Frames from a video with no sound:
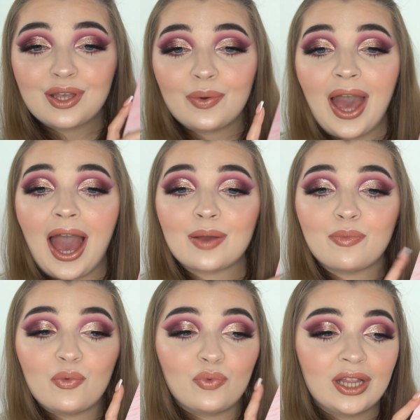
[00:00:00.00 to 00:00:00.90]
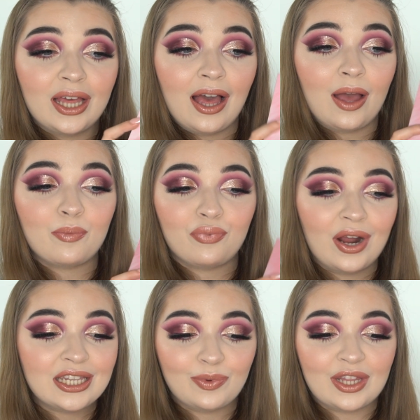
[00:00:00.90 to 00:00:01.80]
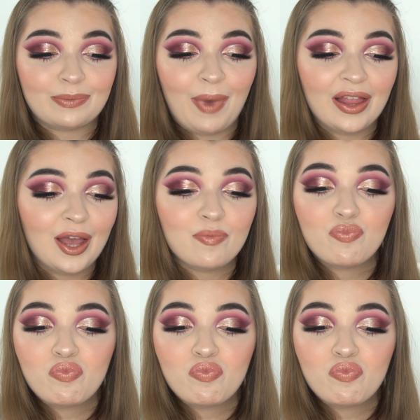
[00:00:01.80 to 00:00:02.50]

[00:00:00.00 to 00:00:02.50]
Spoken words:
So yeah, I'm really impressed with this palette.